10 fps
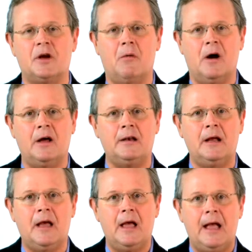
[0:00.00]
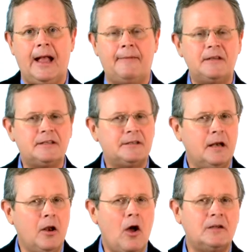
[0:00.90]
so on. And this
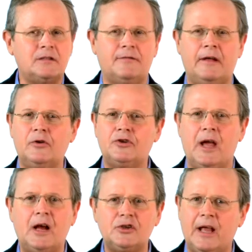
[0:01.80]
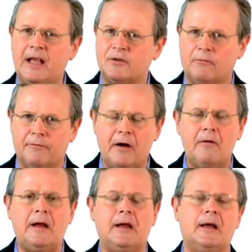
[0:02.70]
loss of energy actually has a
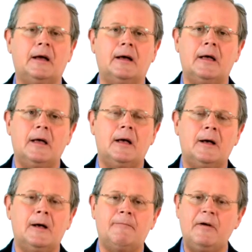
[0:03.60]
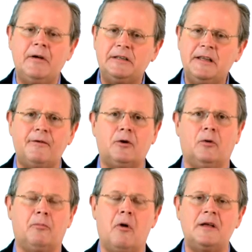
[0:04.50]
very, uh, uh, very
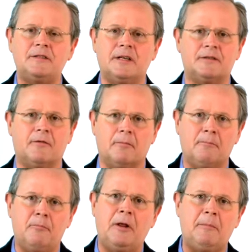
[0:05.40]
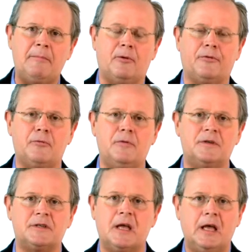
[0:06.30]
difficult process for putting people through
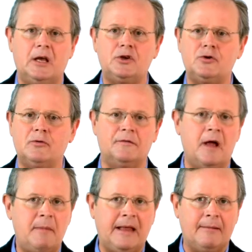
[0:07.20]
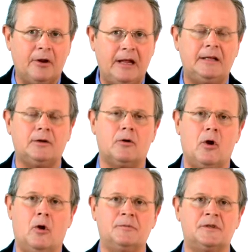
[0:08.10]
this issue of not being able to heat their
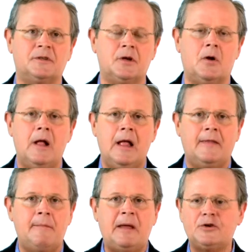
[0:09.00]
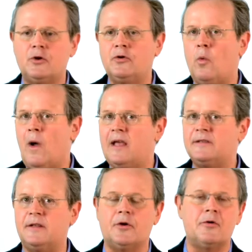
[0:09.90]
homes. And so they may turn to
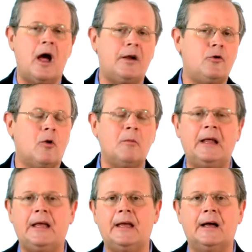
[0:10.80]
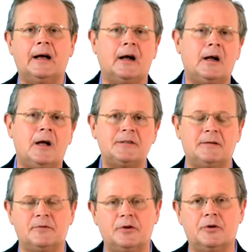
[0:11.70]
ways that they're not normally uh,
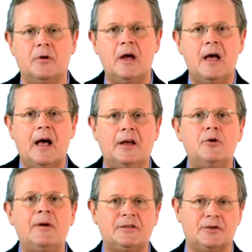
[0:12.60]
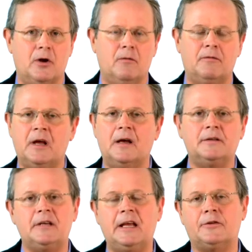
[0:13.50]
accustomed to uh, doing so to, uh,
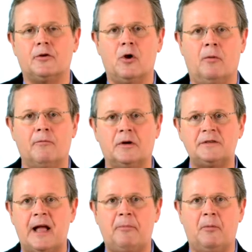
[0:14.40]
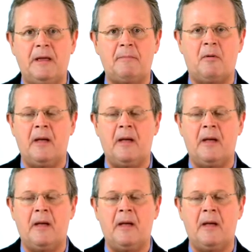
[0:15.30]
to, heat their home. For example, people